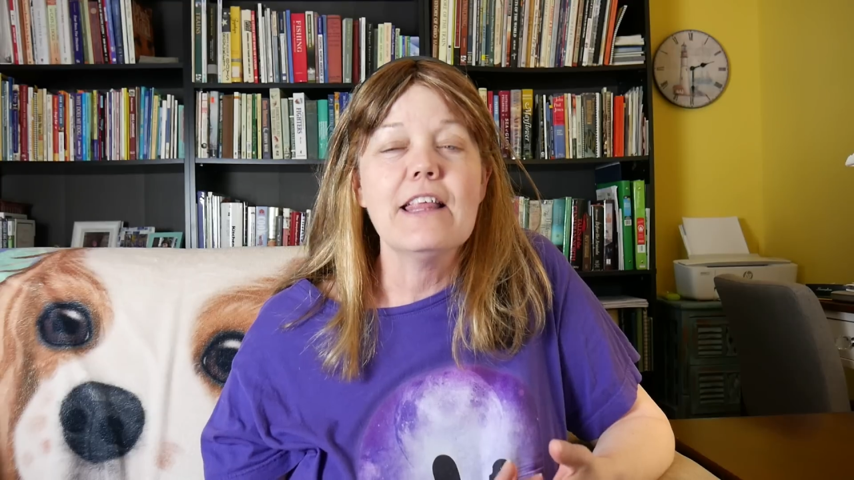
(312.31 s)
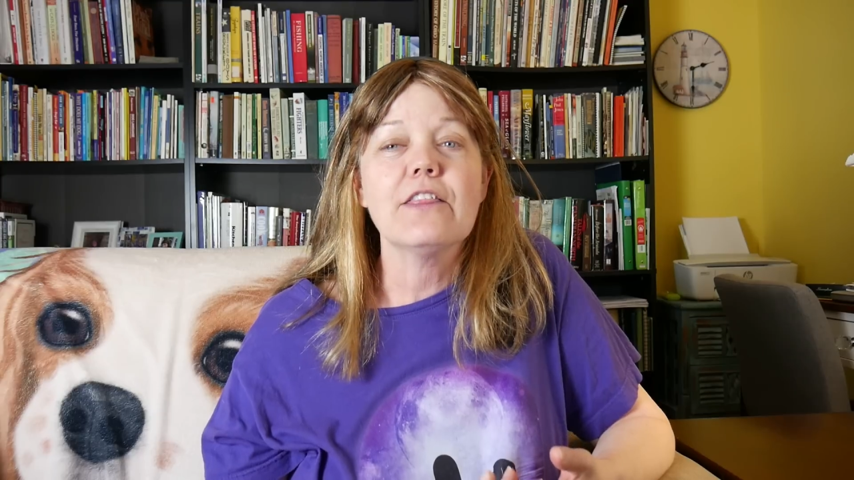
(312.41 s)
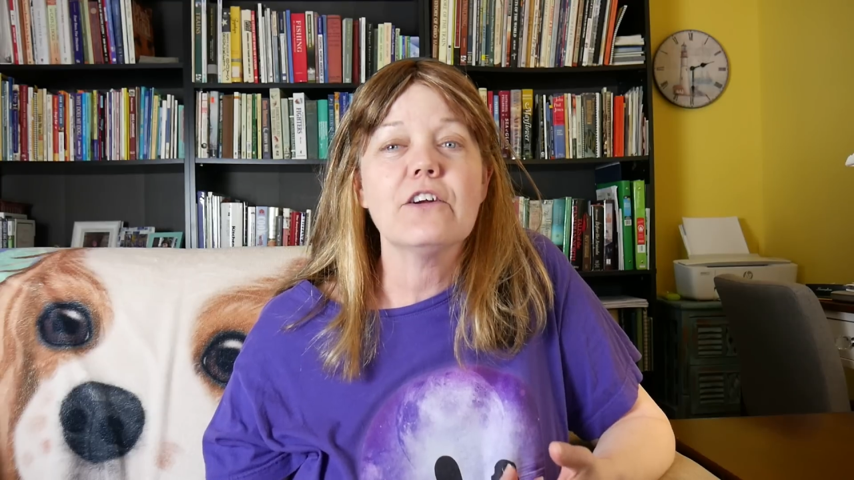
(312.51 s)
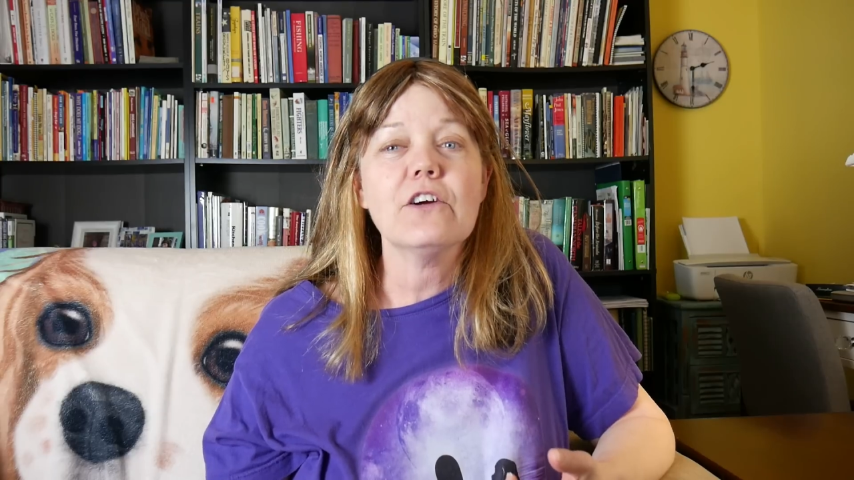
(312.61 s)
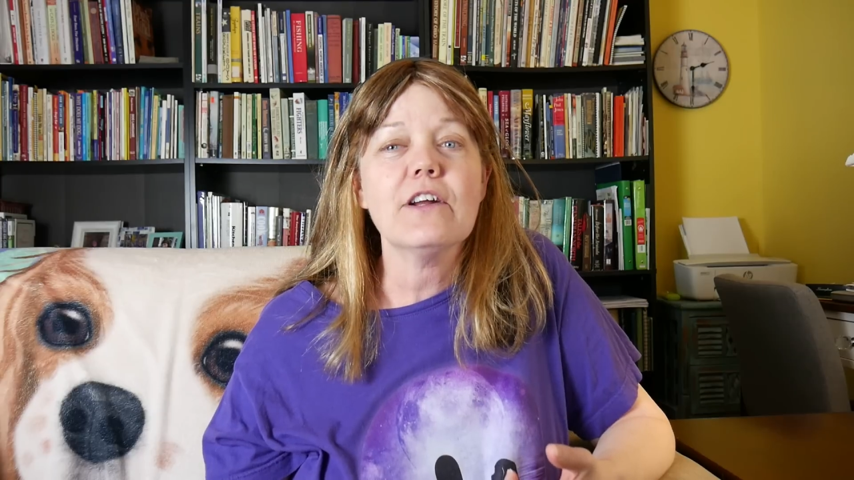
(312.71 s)

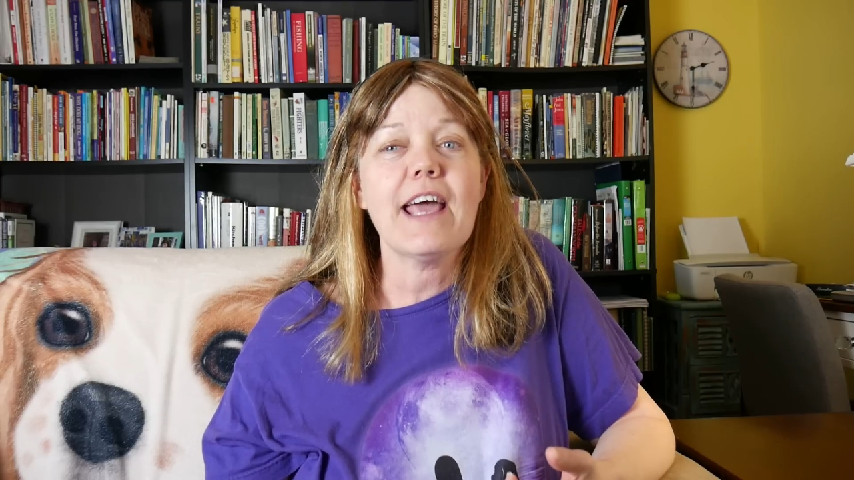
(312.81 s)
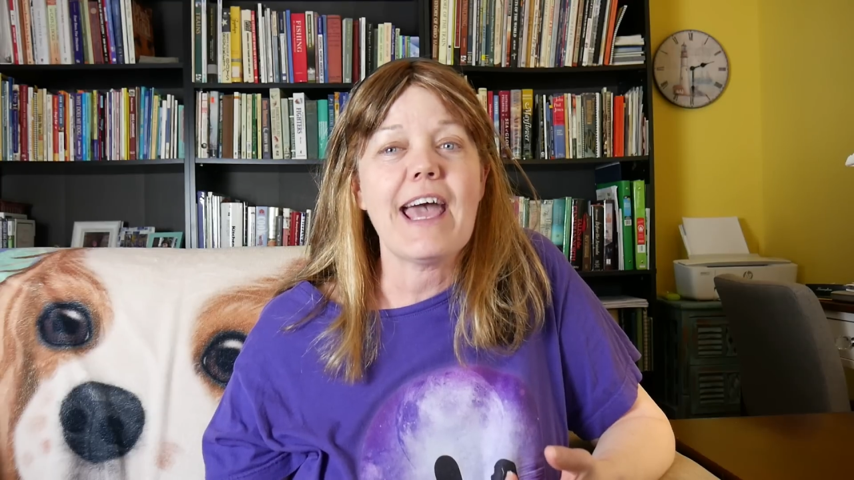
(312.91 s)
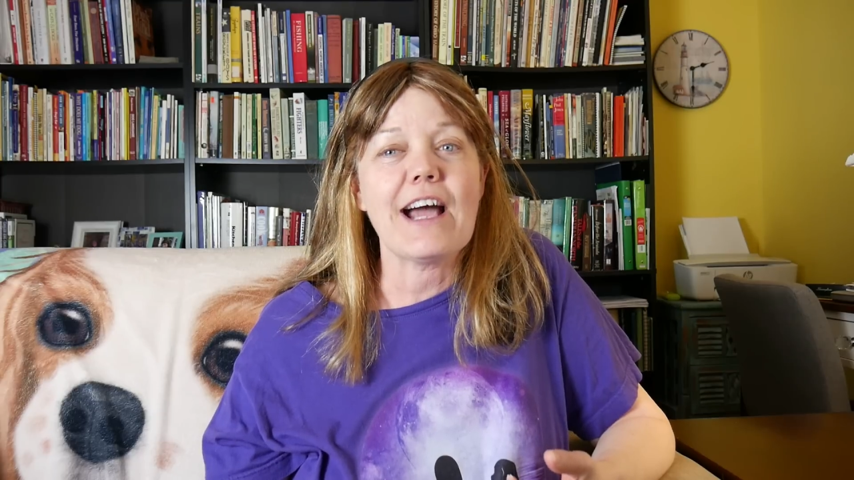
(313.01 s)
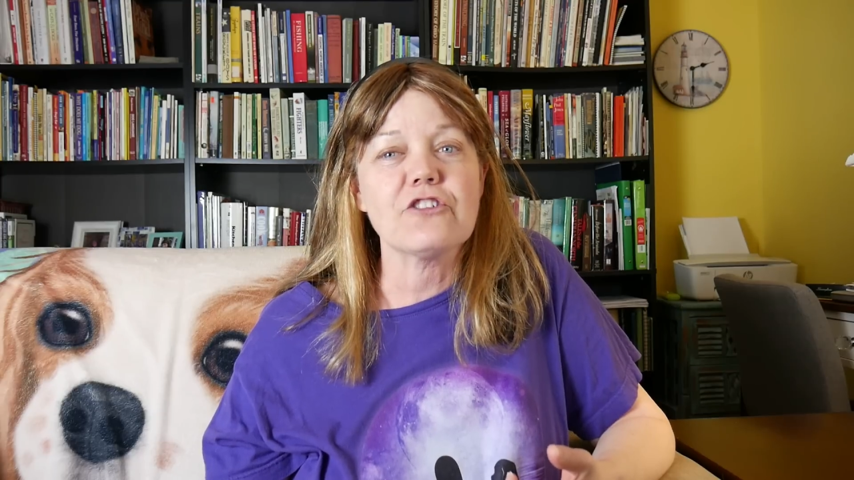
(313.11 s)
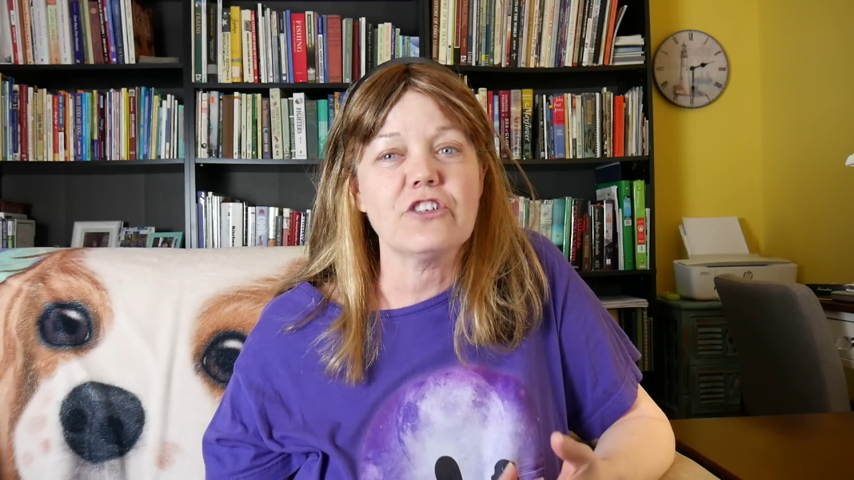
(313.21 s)
they're going to
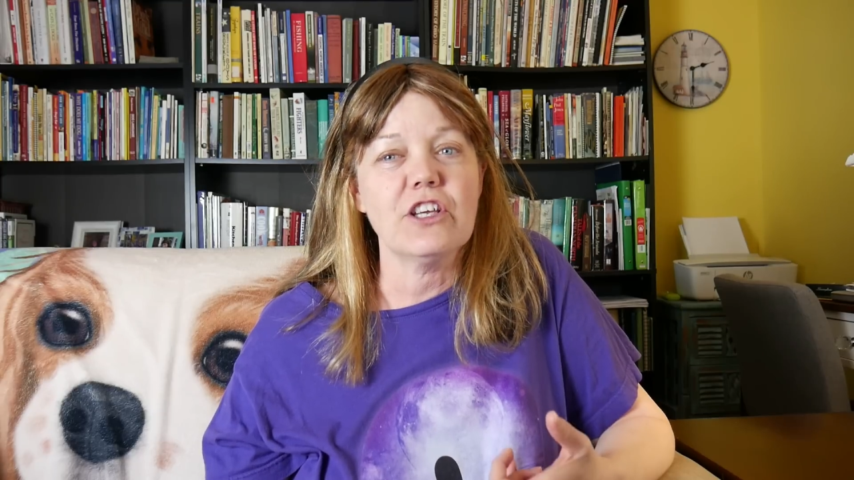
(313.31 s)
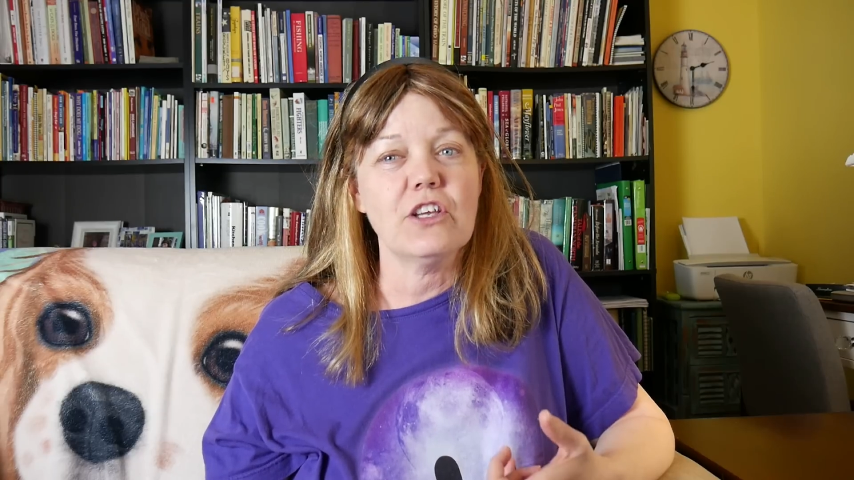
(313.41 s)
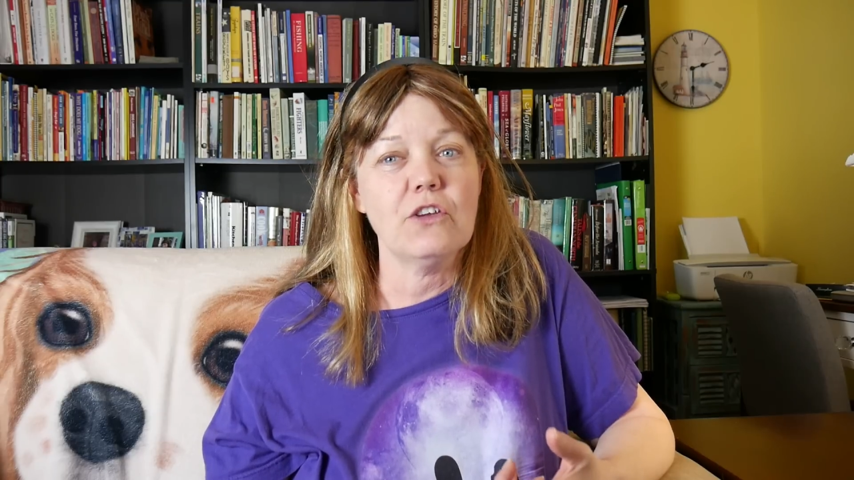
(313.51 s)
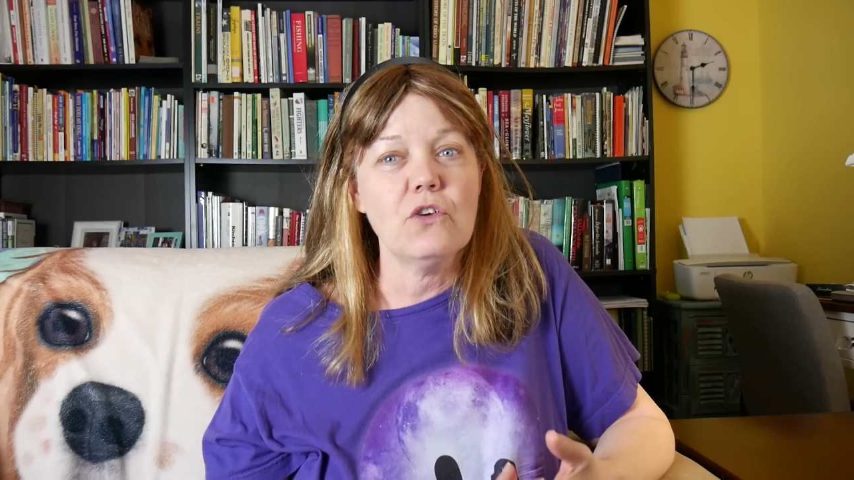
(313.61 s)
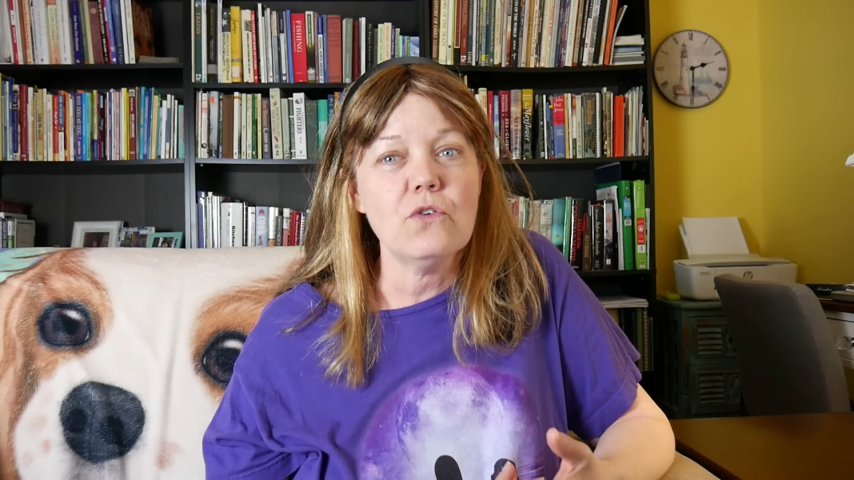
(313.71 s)
actually
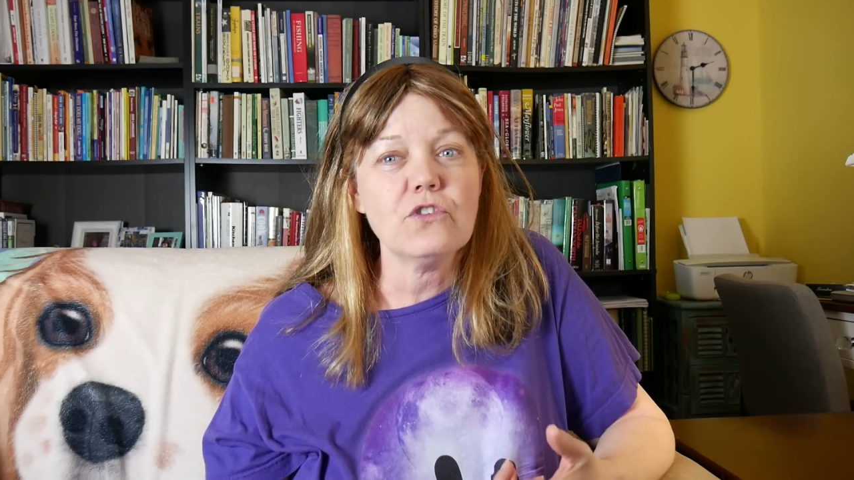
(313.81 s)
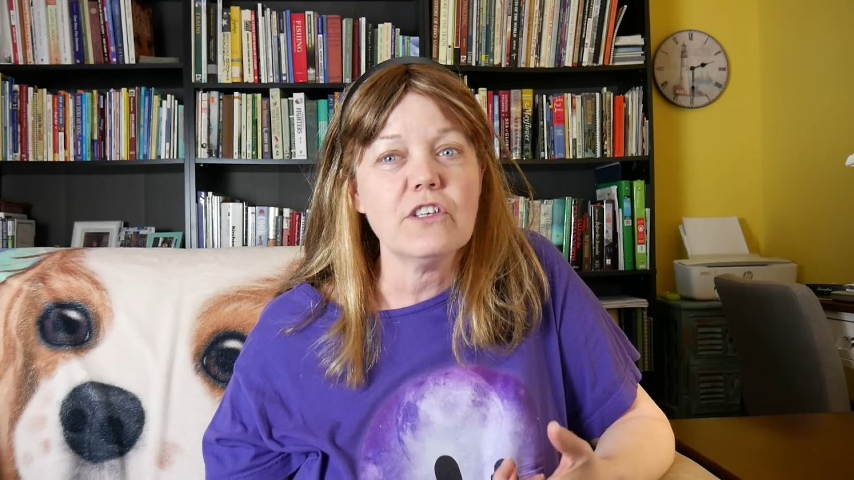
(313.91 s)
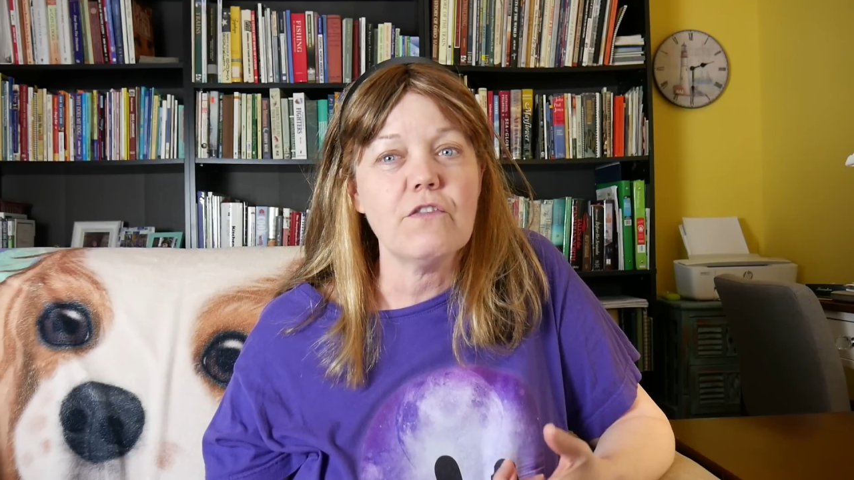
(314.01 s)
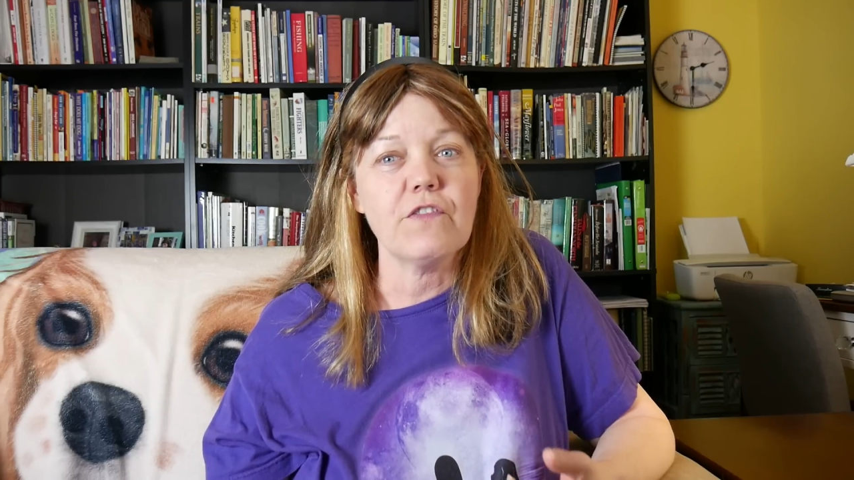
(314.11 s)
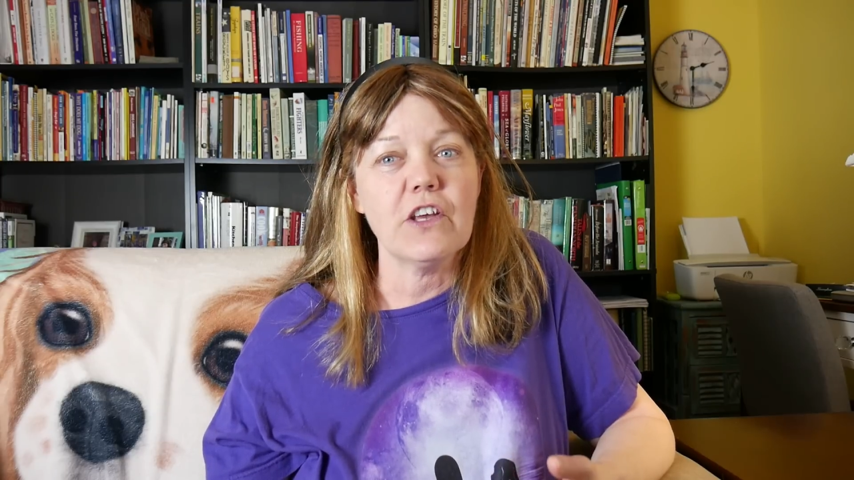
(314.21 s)

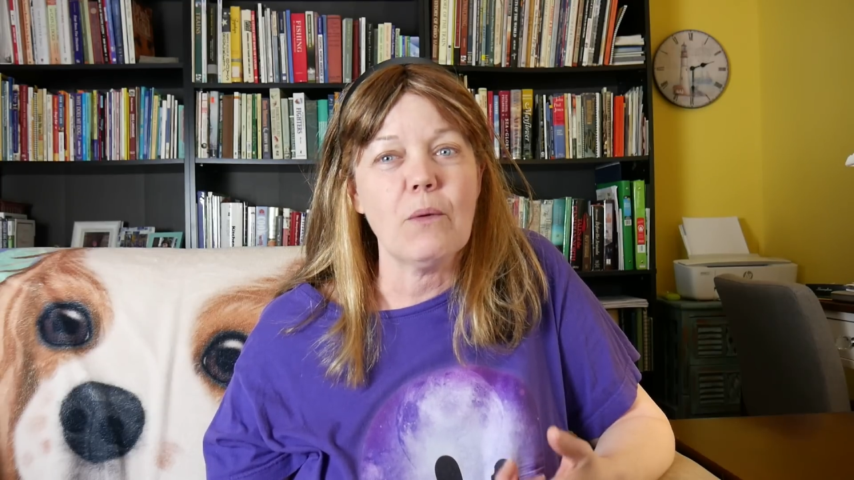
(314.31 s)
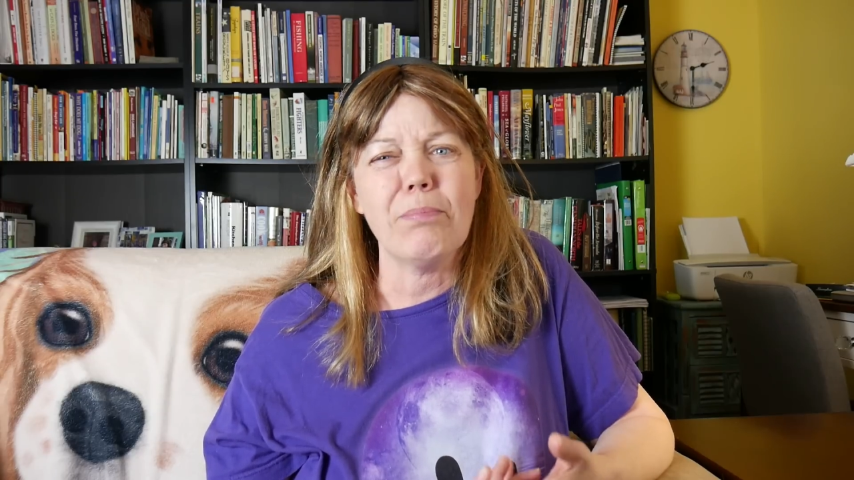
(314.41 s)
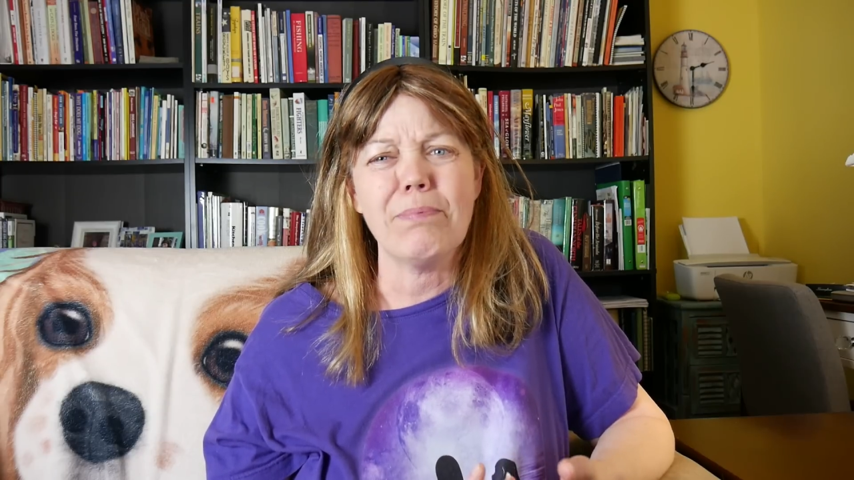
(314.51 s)
usually feel